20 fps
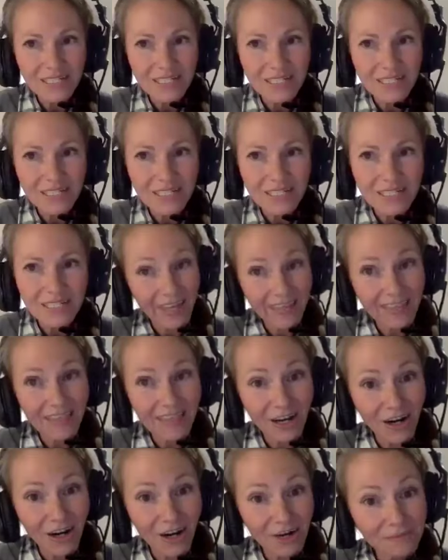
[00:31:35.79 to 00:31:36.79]
And then they get
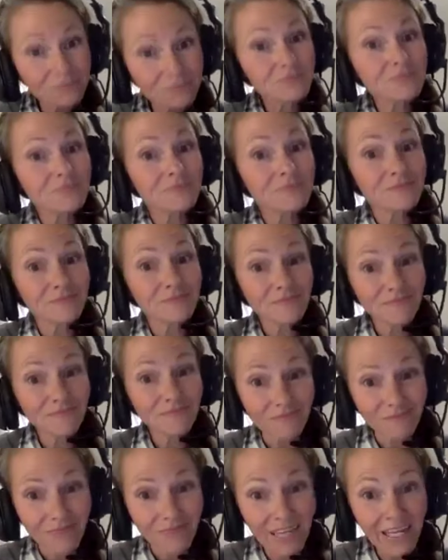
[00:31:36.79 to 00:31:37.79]
there
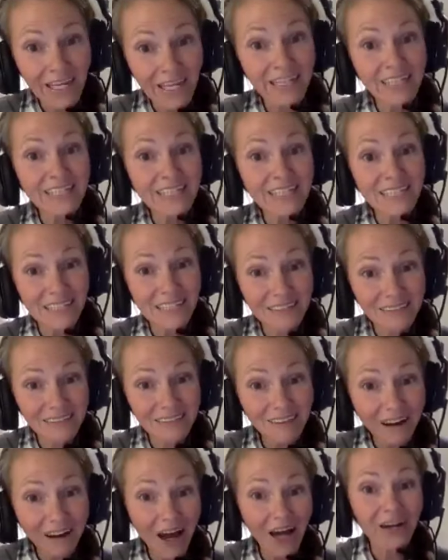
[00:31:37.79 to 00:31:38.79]
and it's a
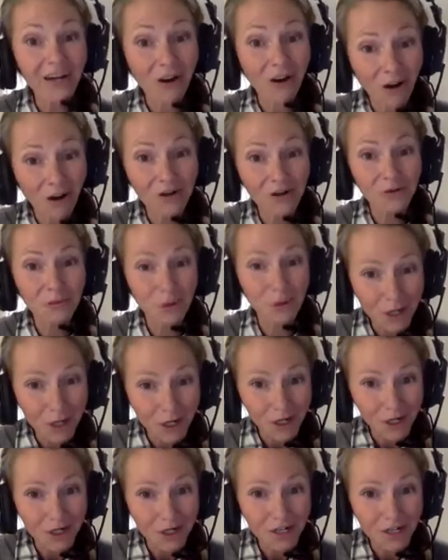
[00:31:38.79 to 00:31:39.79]
lot of hard
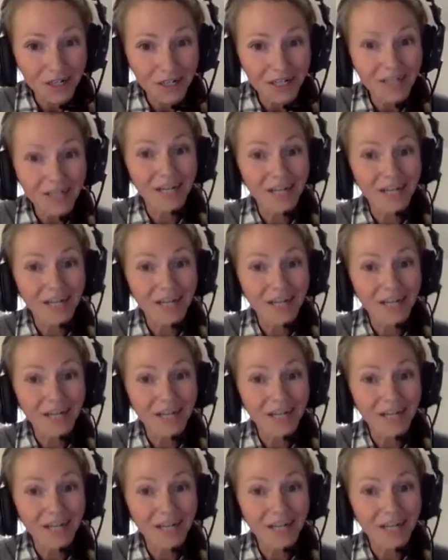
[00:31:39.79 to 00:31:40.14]
work